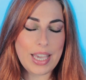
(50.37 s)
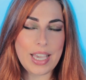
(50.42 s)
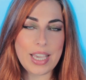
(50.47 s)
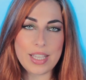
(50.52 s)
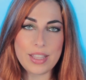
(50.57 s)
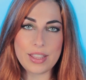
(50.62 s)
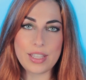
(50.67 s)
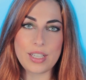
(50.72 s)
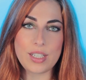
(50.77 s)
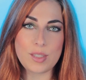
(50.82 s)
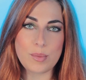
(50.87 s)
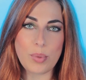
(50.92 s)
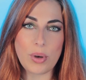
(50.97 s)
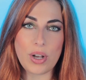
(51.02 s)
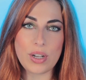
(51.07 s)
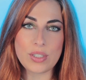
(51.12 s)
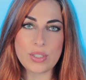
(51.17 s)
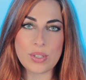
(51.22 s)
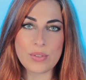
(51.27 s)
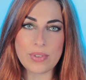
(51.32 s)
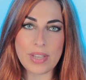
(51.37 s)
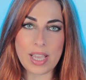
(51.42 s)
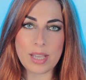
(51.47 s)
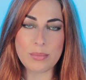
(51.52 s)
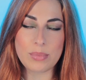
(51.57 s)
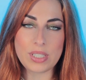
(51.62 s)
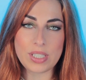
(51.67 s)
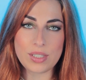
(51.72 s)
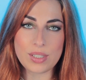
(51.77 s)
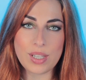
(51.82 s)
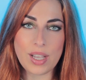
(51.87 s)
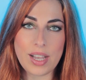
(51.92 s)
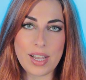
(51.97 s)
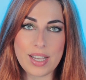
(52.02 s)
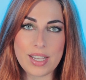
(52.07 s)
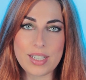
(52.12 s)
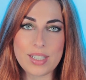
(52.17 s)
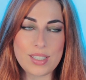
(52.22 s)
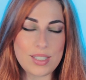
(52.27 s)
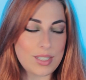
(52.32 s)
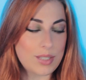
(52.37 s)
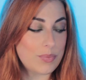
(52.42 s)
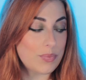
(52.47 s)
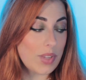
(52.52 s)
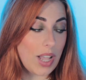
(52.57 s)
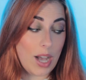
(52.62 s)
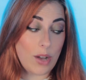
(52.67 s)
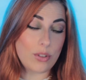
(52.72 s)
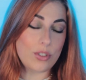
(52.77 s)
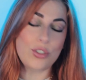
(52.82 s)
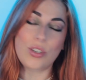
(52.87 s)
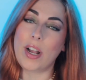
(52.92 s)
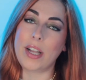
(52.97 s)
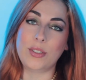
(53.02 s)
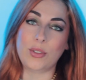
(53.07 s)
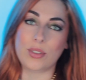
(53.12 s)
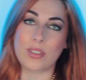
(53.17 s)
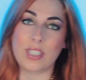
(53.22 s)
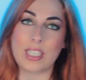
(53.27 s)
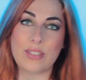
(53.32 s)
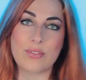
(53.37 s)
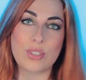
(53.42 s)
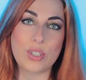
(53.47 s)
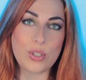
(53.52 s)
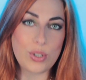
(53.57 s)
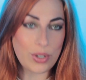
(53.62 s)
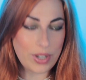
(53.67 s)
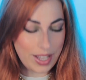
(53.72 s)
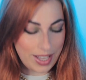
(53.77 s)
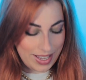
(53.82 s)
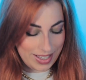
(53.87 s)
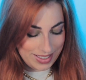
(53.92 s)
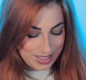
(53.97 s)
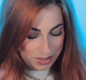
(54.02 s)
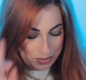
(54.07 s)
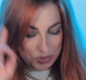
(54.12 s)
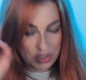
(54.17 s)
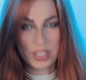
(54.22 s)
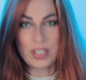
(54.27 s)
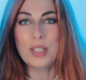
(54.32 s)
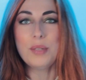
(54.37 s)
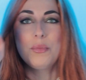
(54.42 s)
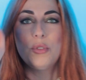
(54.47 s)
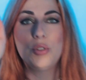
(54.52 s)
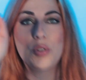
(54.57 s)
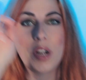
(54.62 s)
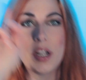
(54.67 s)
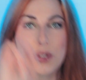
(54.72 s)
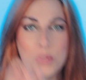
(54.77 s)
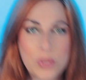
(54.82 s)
in this box of empties, guys, I'll try to lift it. Okay, let me try